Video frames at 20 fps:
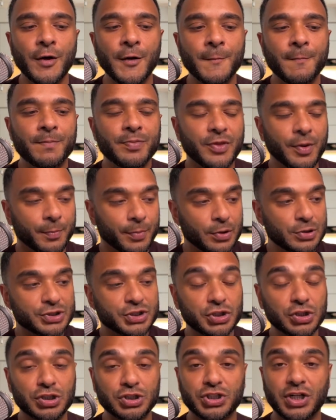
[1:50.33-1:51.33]
the person
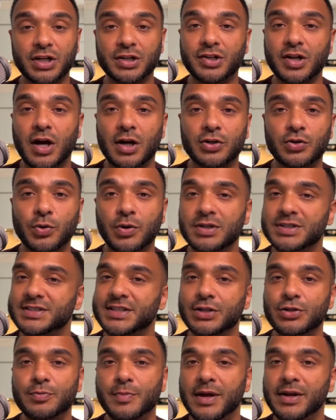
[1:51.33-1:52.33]
you're trying to talk to, or say
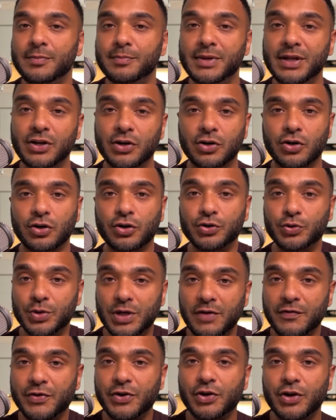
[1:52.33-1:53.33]
you meet a girl, you
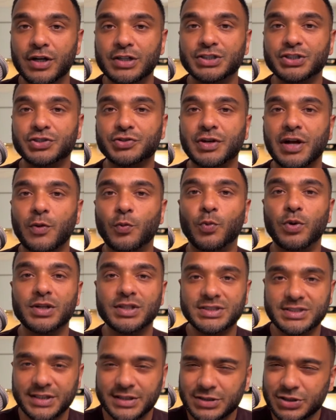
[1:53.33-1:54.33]
give her your Instagram. What does
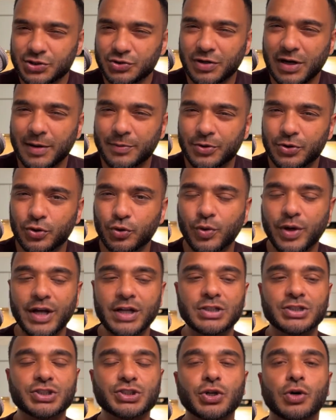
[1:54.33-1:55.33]
the Instagram do? It
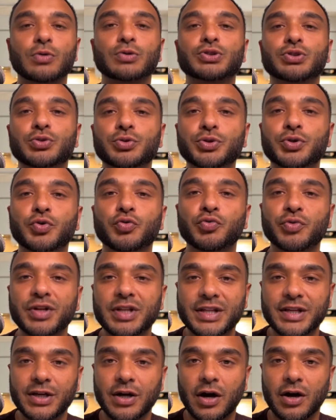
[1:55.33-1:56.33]
shows who you
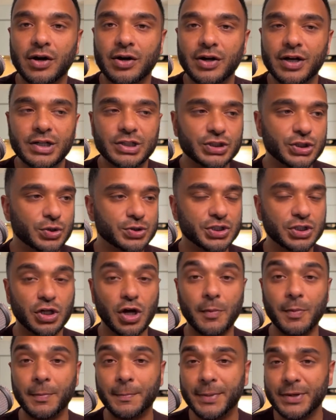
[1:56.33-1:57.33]
really are. It shows a
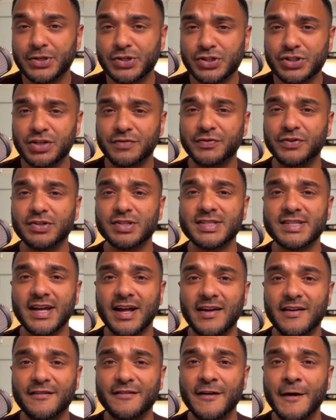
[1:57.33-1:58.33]
couple pictures of
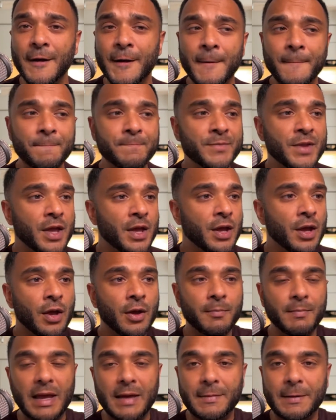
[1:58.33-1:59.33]
yourself,
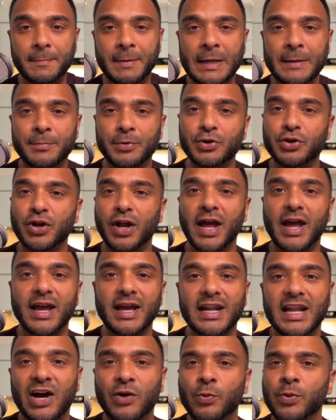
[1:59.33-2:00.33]
maybe people you're hanging
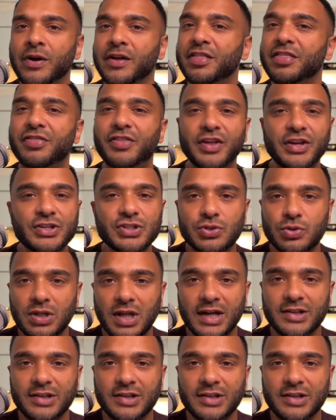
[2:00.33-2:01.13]
out with, things you like to